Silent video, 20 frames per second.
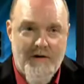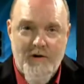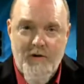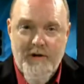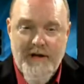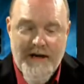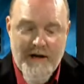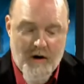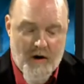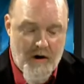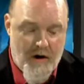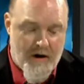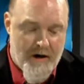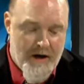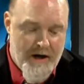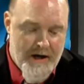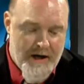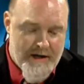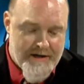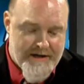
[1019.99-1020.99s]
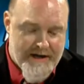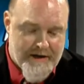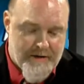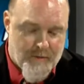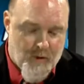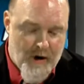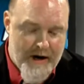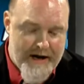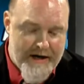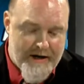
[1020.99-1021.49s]
who they are. Take a
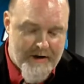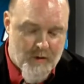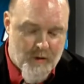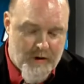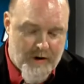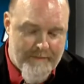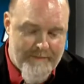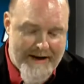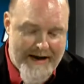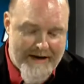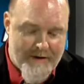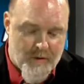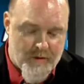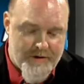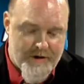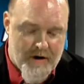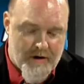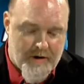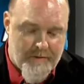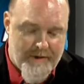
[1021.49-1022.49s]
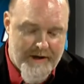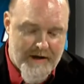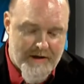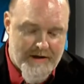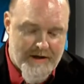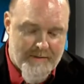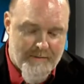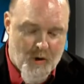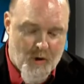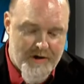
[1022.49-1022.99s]
break. We'll come back. We'll talk
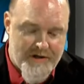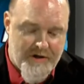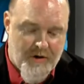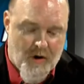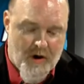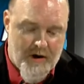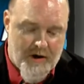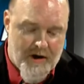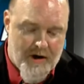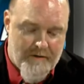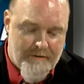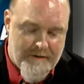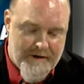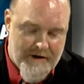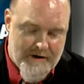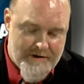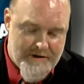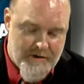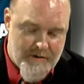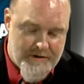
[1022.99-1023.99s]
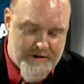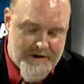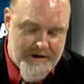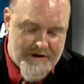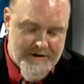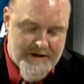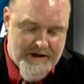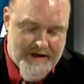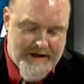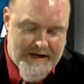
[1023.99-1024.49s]
about Boris Karloff and also
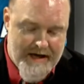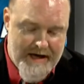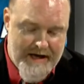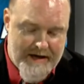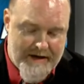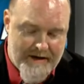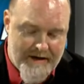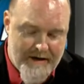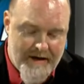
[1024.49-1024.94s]
Citizen Kane.